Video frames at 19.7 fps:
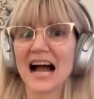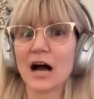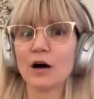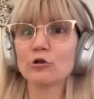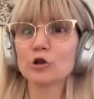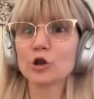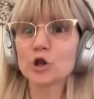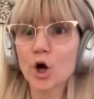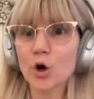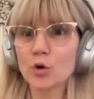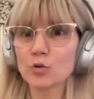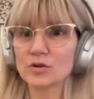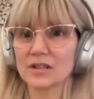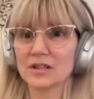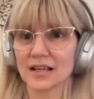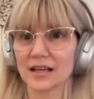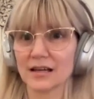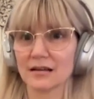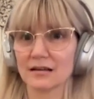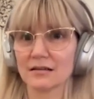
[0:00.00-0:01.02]
how
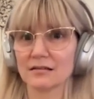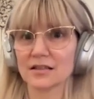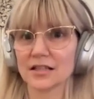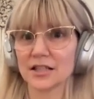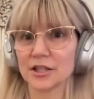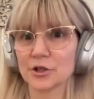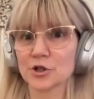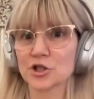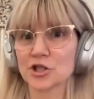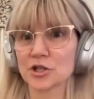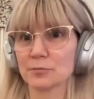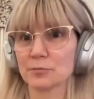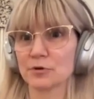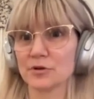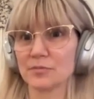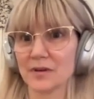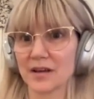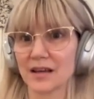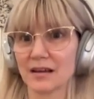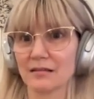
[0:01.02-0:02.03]
lonely leadership
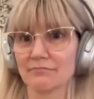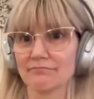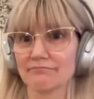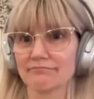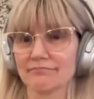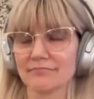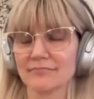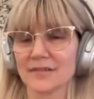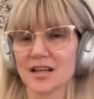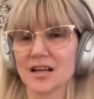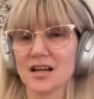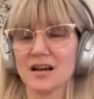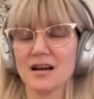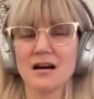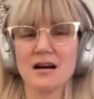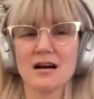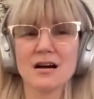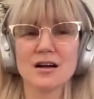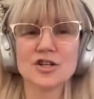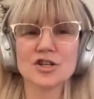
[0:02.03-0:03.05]
would be,
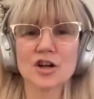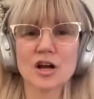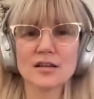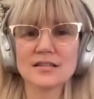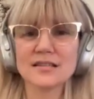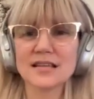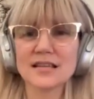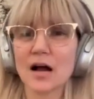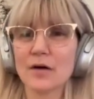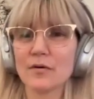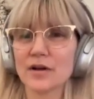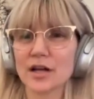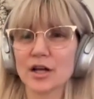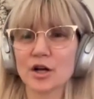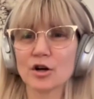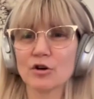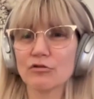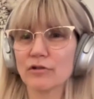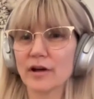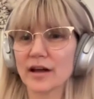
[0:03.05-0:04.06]
just how
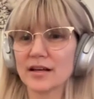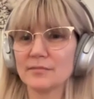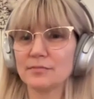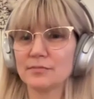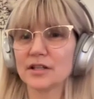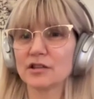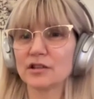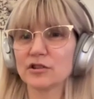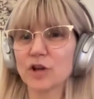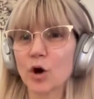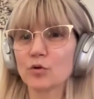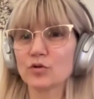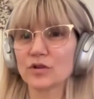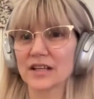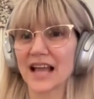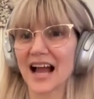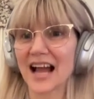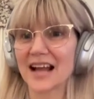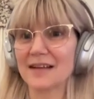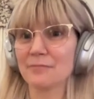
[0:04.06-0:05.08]
incredibly
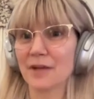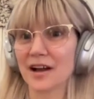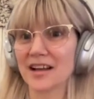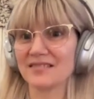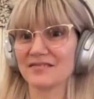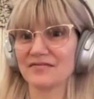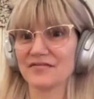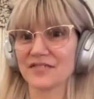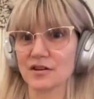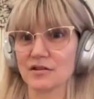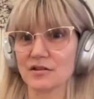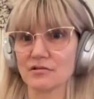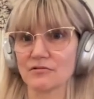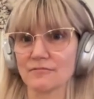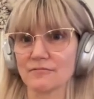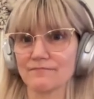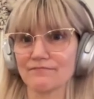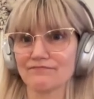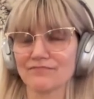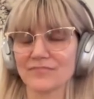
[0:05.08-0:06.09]
lonely I might feel.
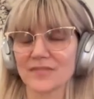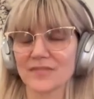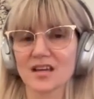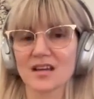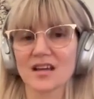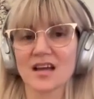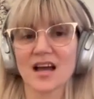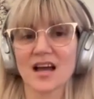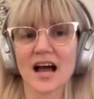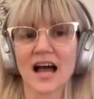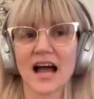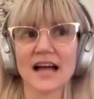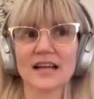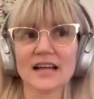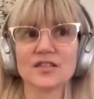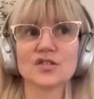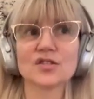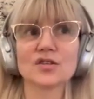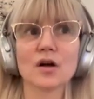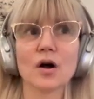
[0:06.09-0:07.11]

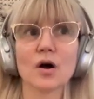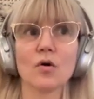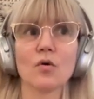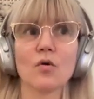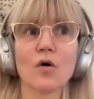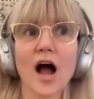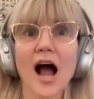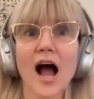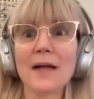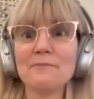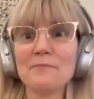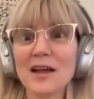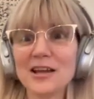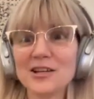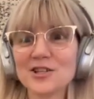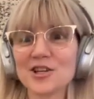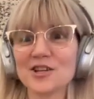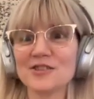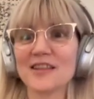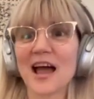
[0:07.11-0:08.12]
And so I
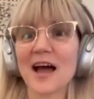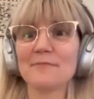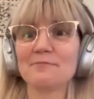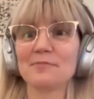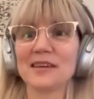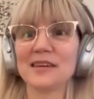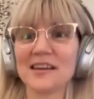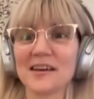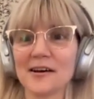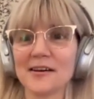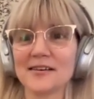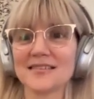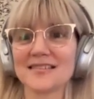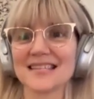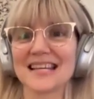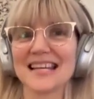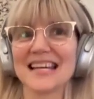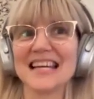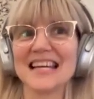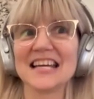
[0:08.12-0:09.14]
mention that because